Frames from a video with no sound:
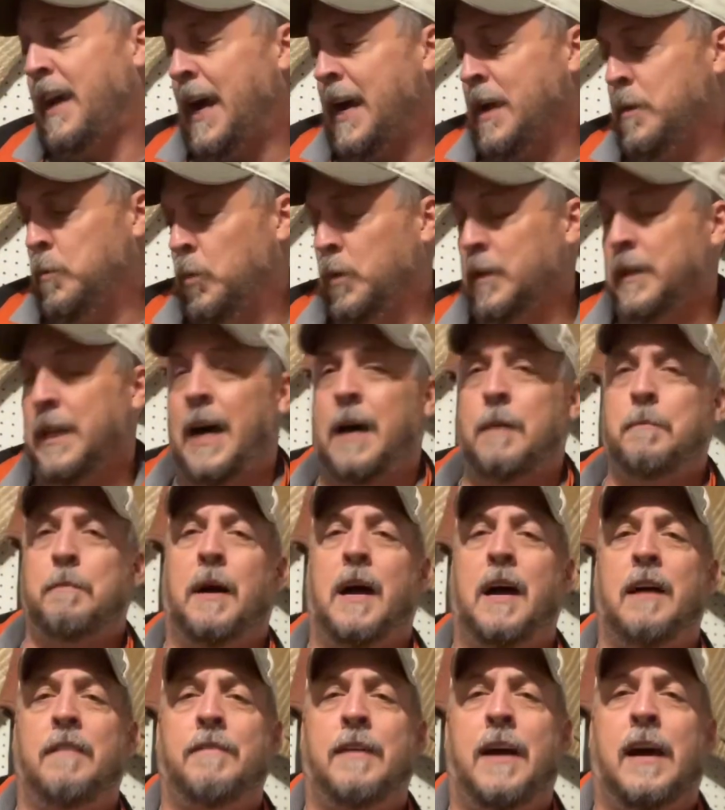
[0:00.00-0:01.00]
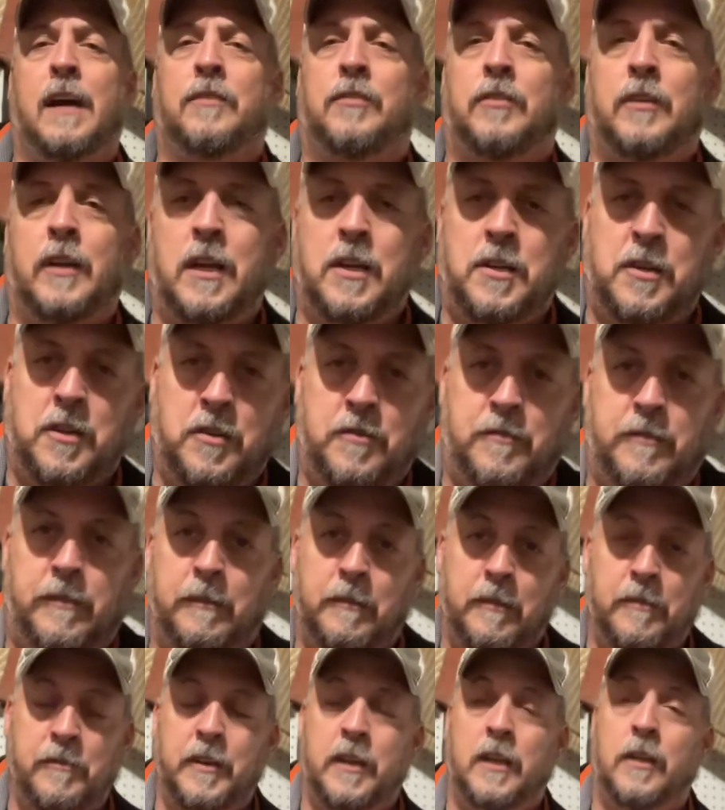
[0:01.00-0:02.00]
I will not buy vaccinations from
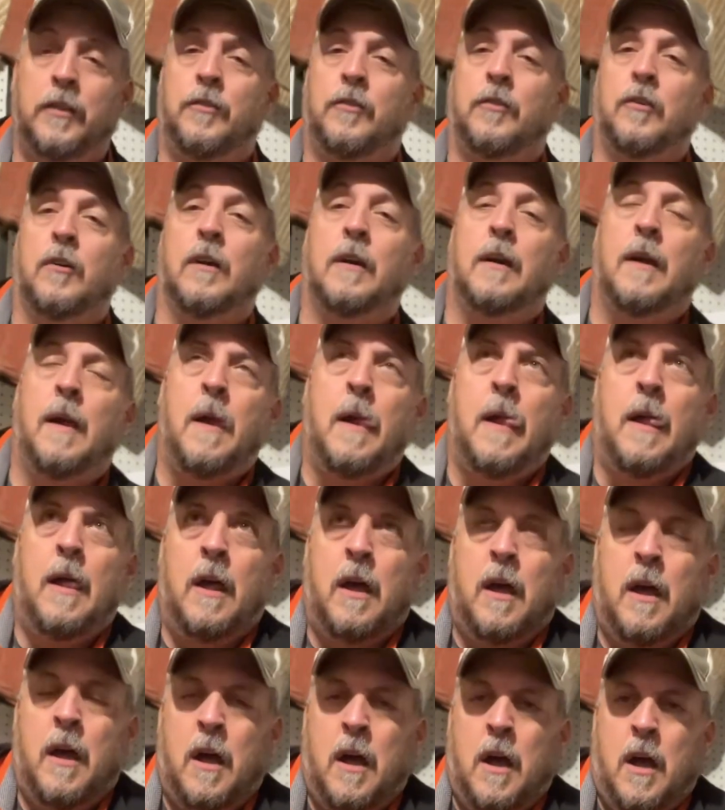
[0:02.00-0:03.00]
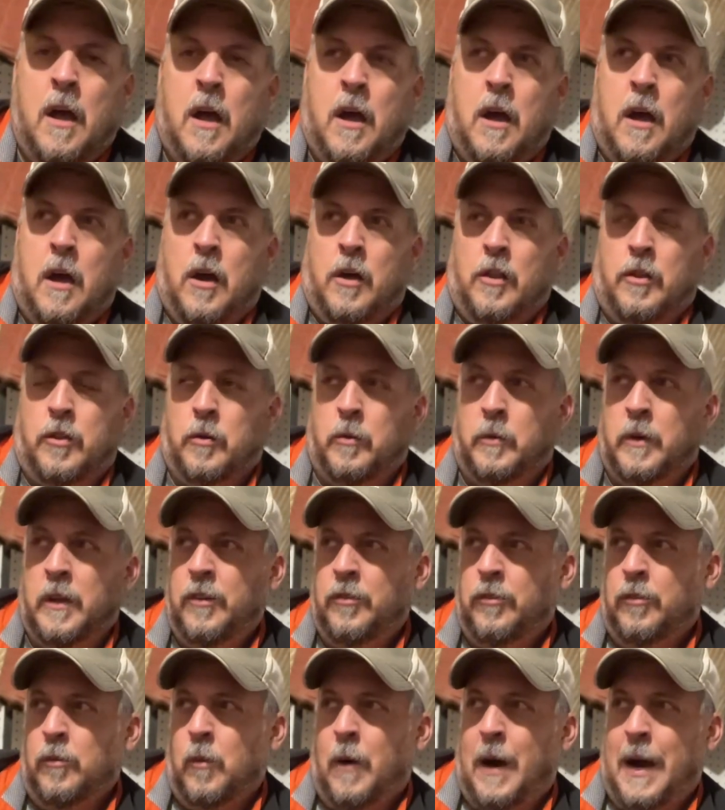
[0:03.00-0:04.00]
a feed store. The
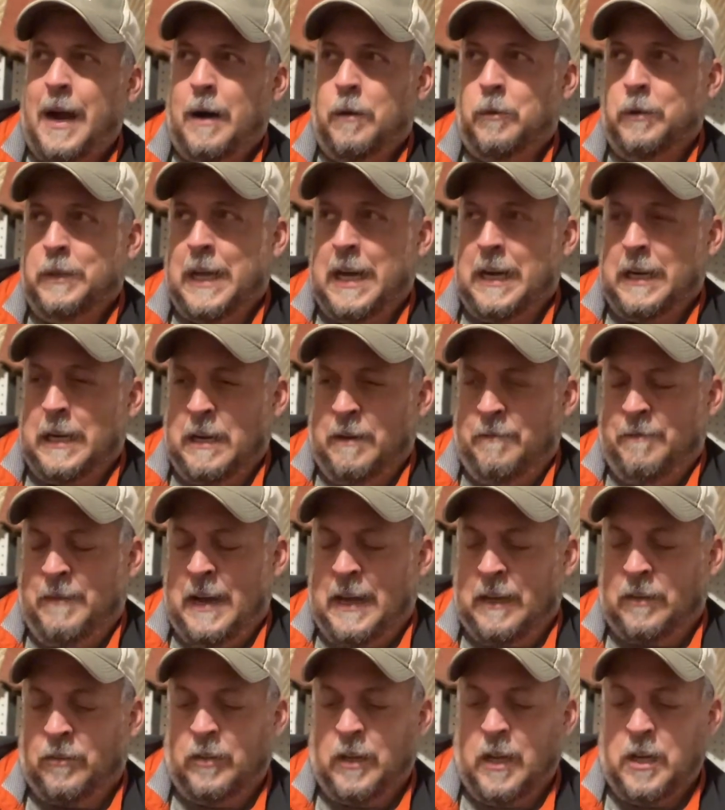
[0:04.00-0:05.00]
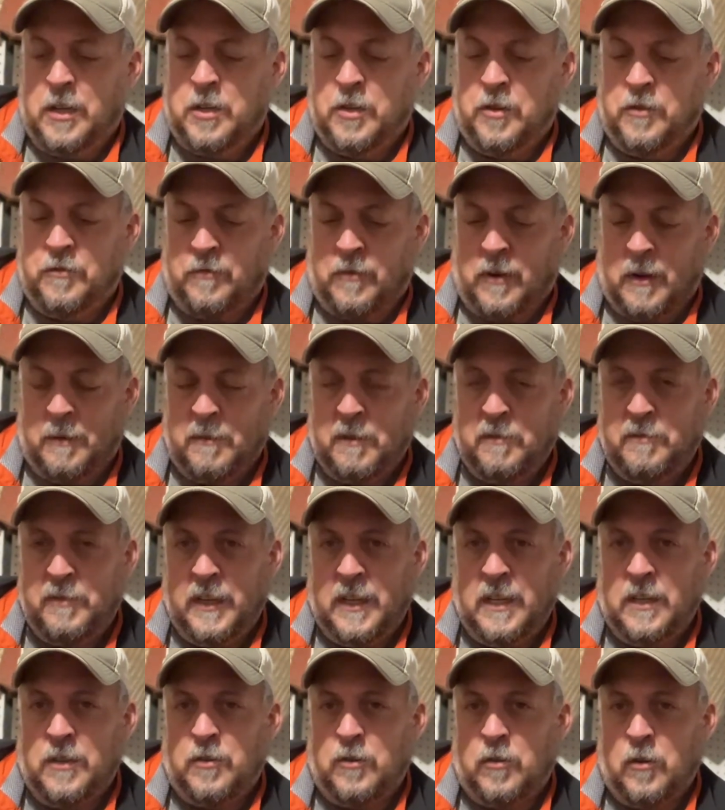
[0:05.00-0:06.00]
reason why I will not get vaccinations from a
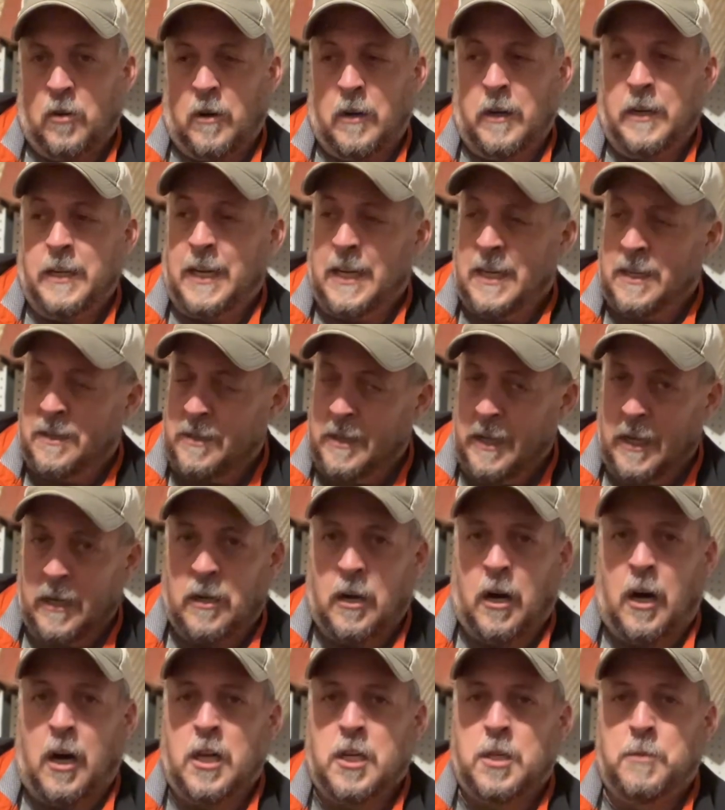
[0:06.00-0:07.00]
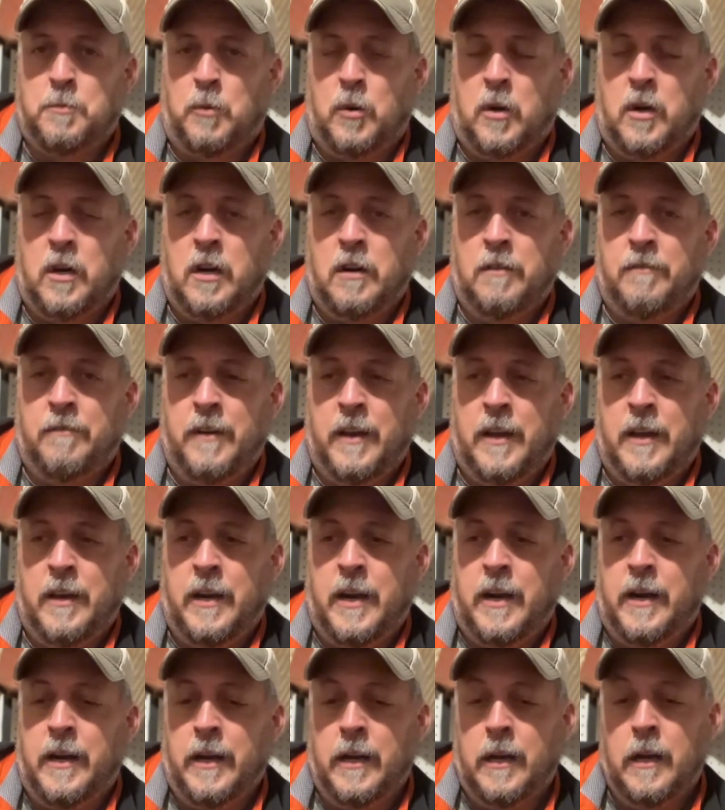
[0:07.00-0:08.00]
feed store, yes, they cost more at a
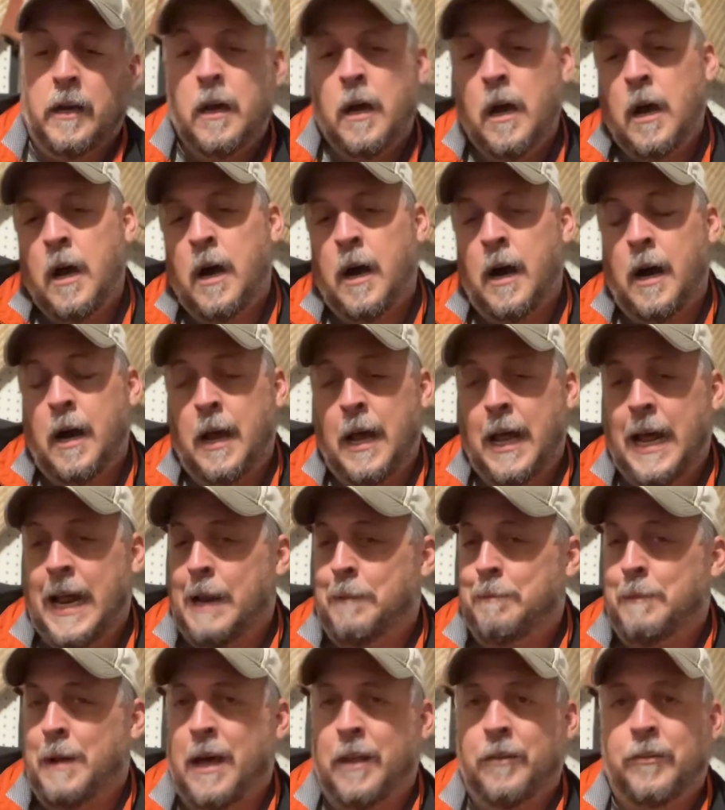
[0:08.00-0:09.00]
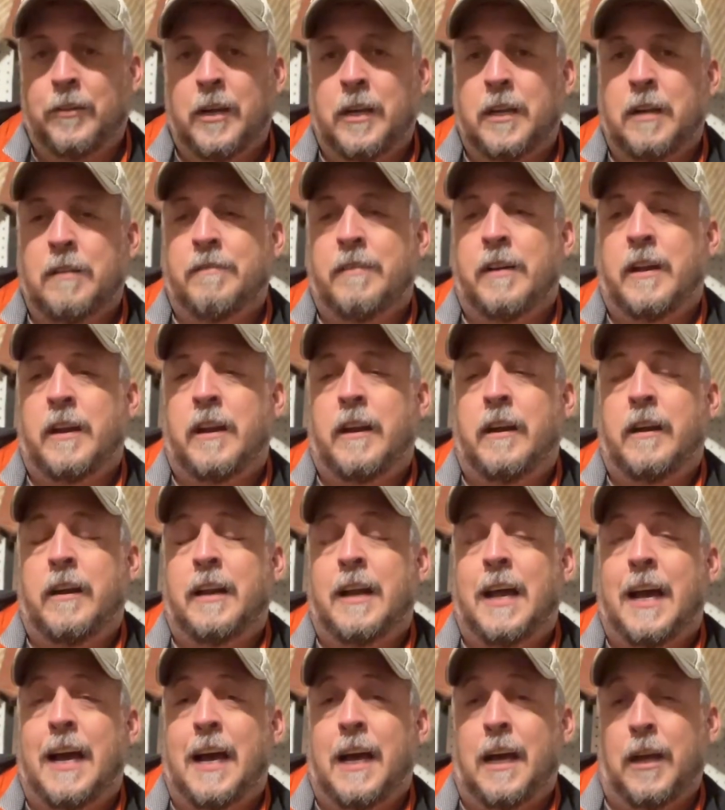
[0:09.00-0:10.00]
veterinarian. And I'm not saying a veterinarian
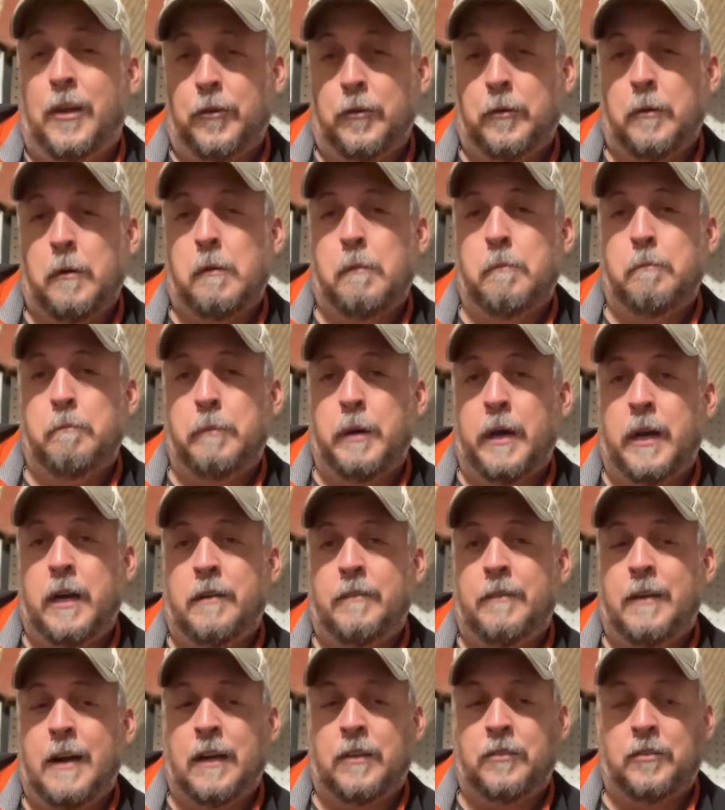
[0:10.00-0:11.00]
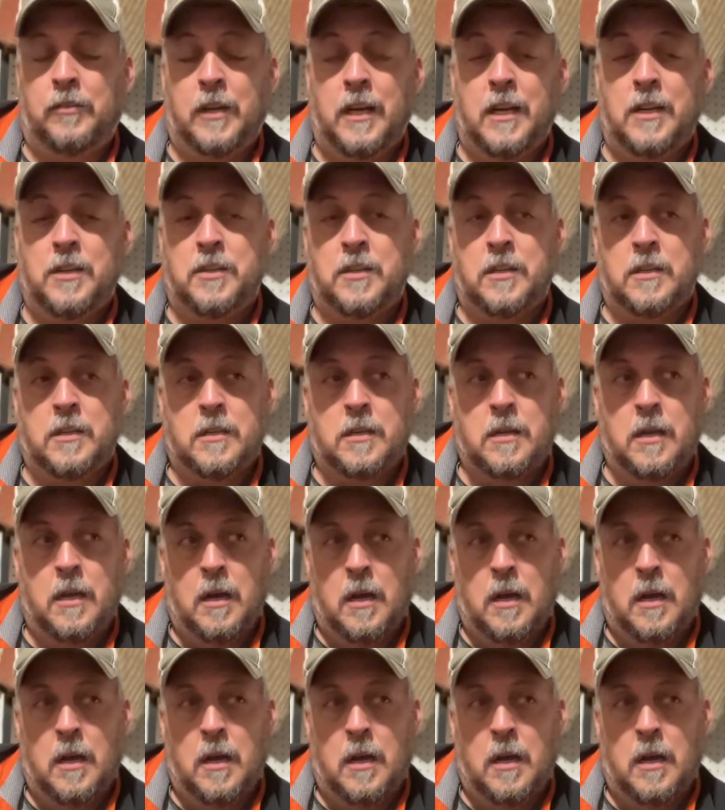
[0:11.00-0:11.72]
has better vaccinations.